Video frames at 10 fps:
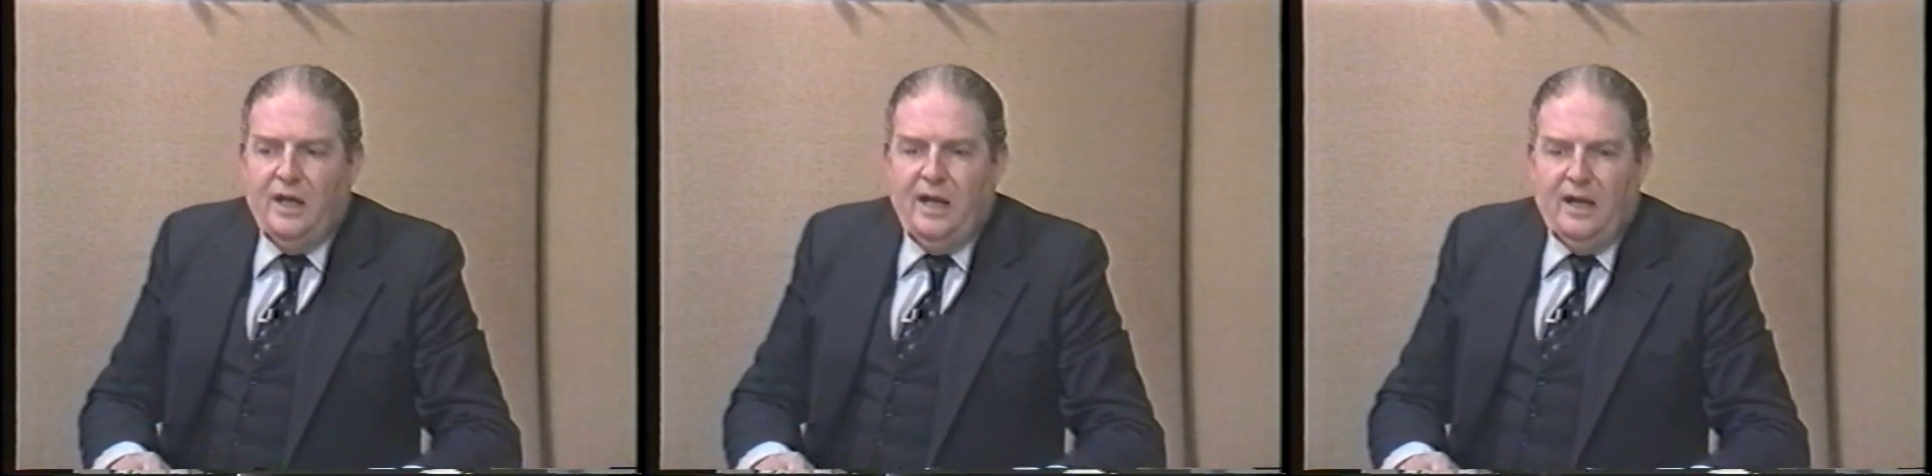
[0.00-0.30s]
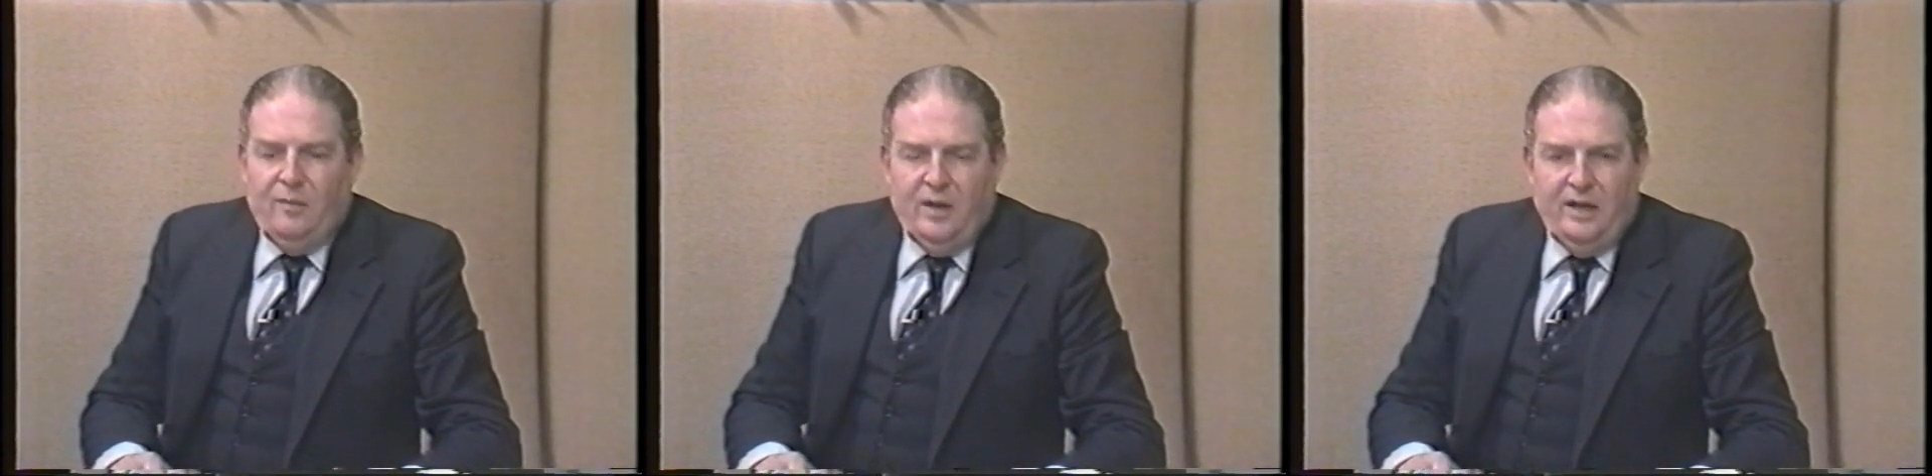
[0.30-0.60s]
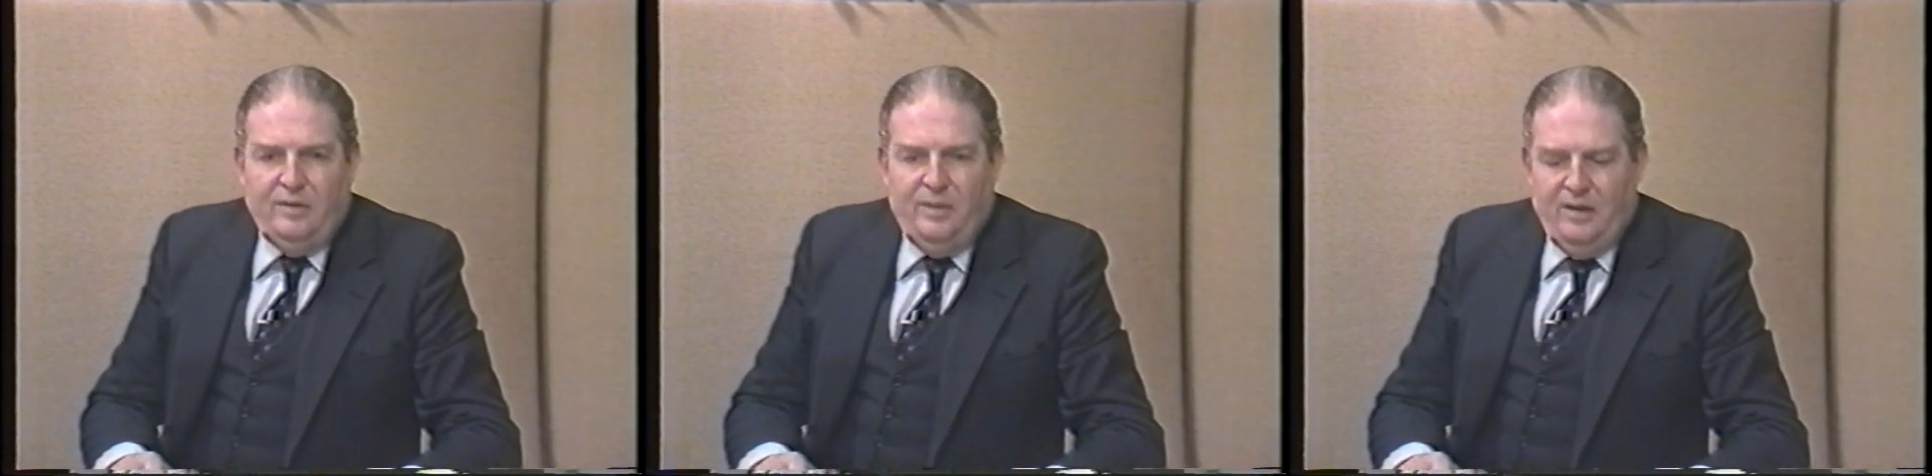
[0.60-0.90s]
And I would
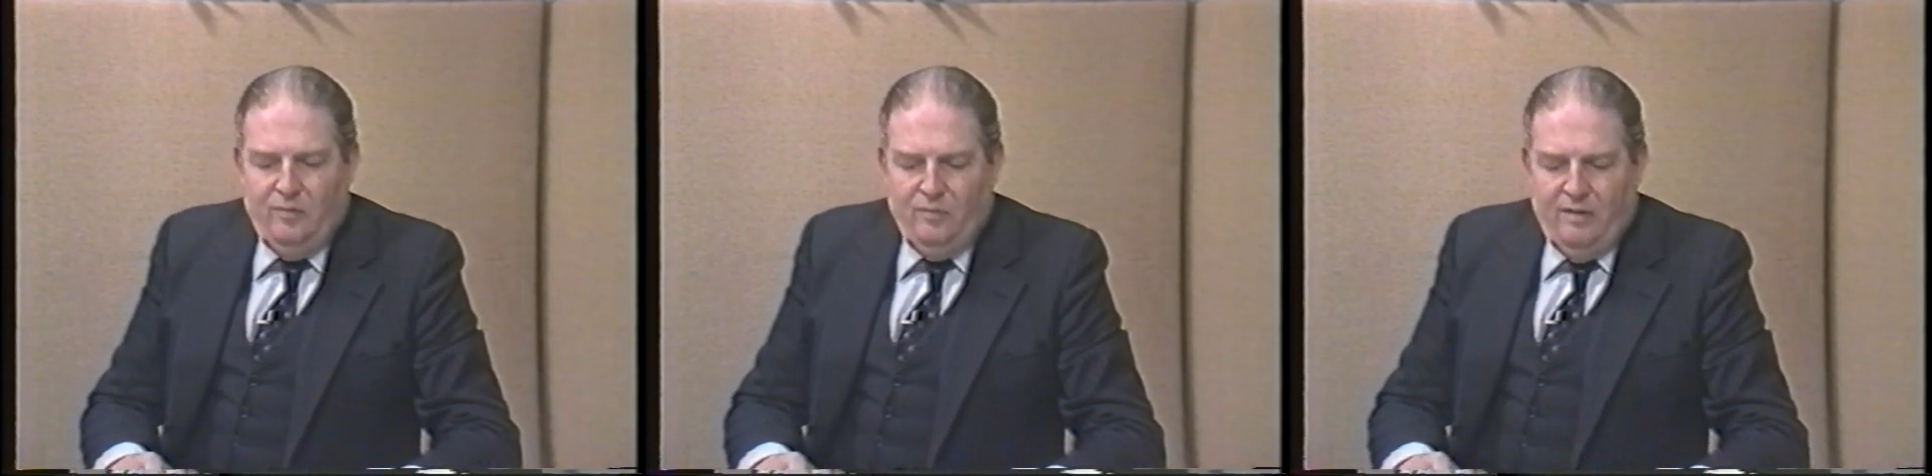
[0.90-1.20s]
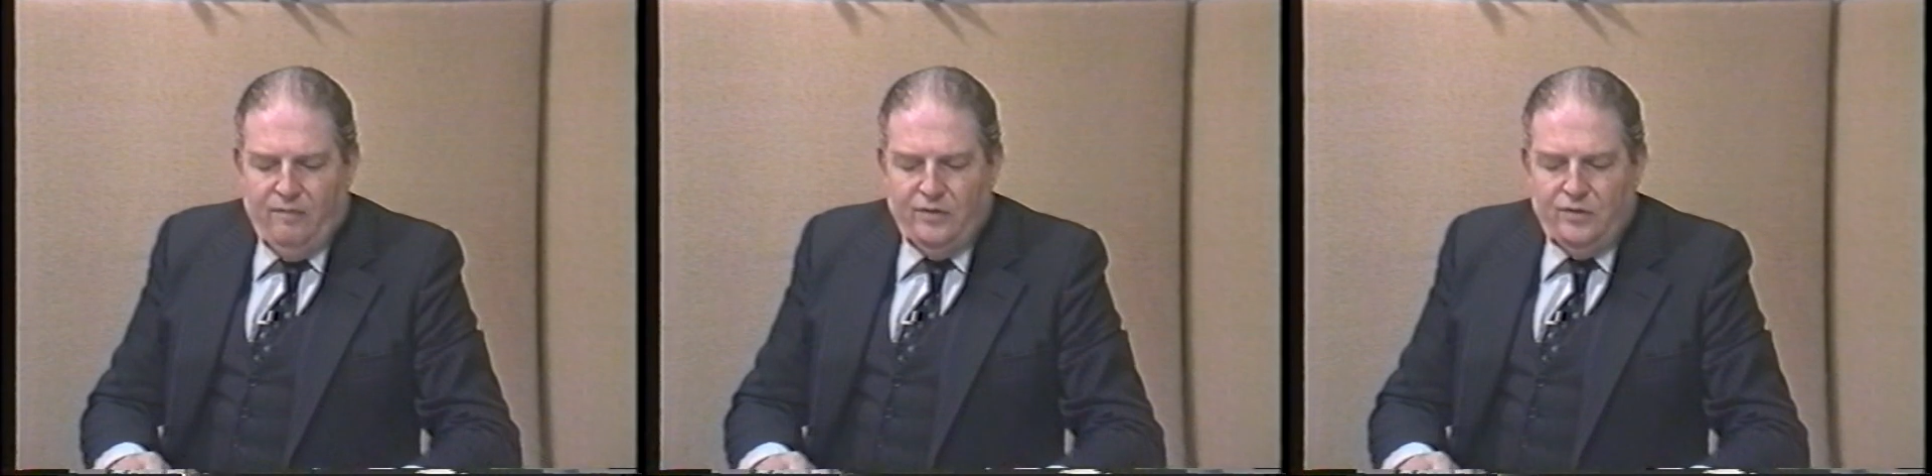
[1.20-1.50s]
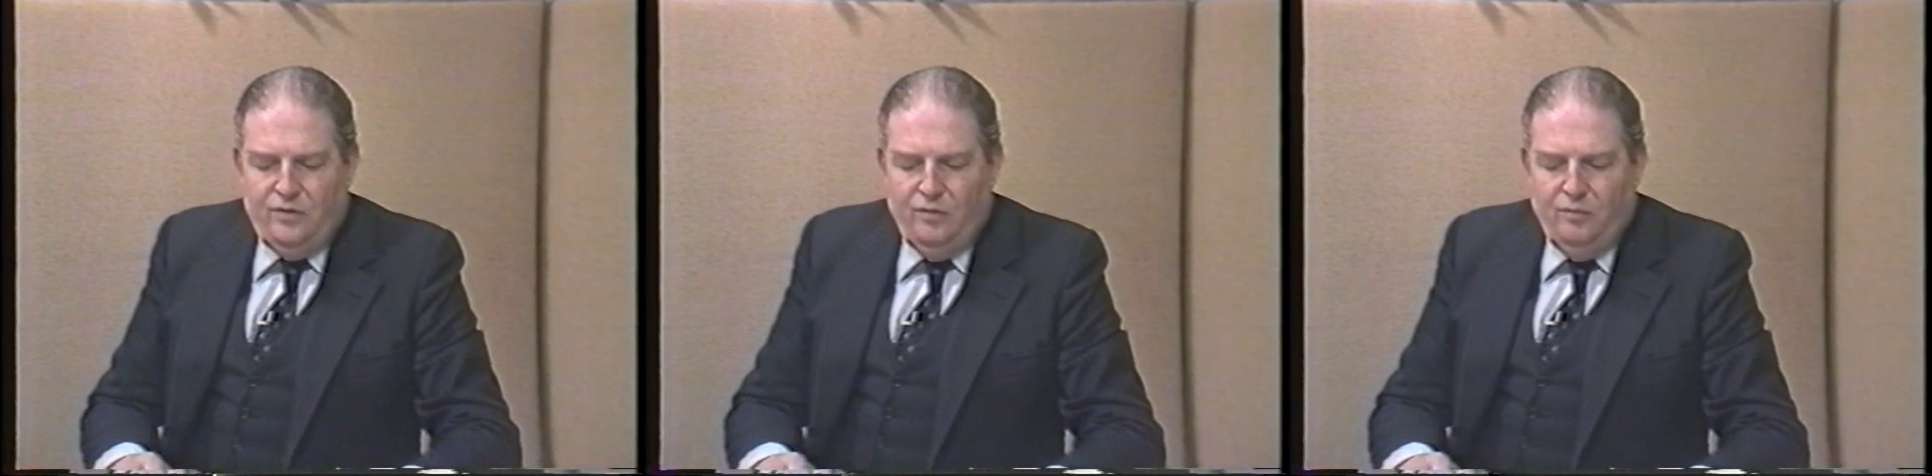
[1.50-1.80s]
like to make reference
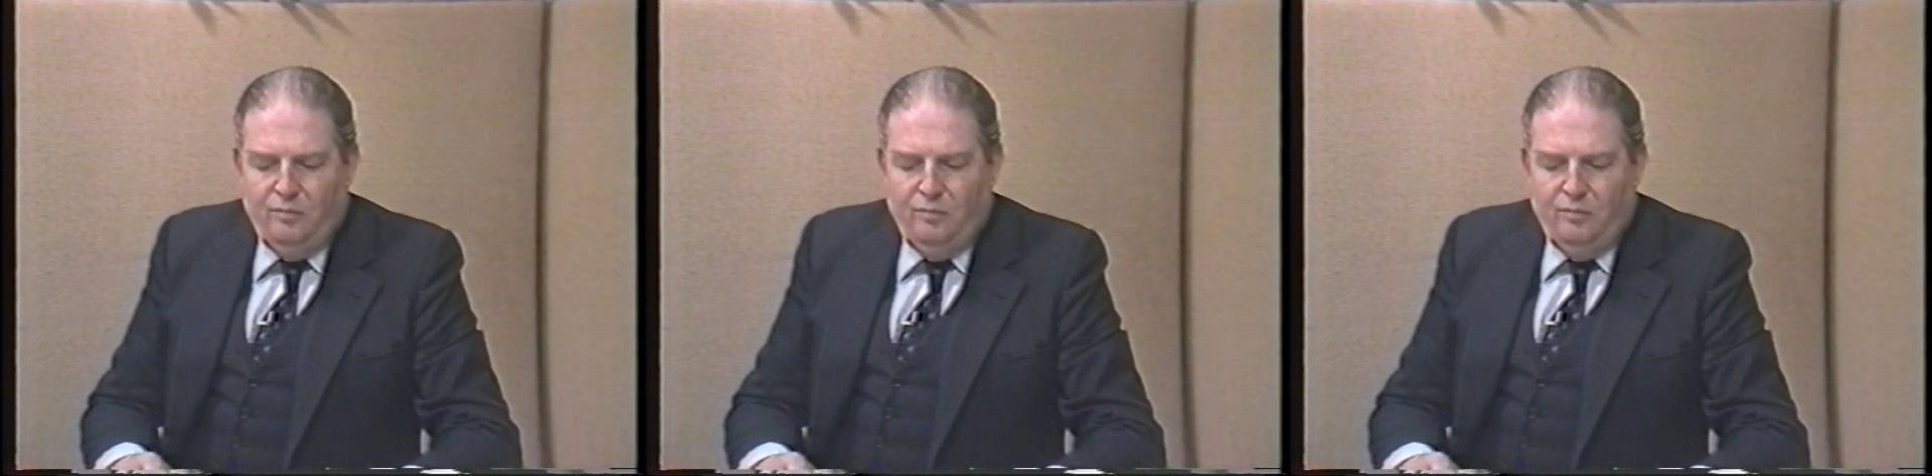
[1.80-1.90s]
to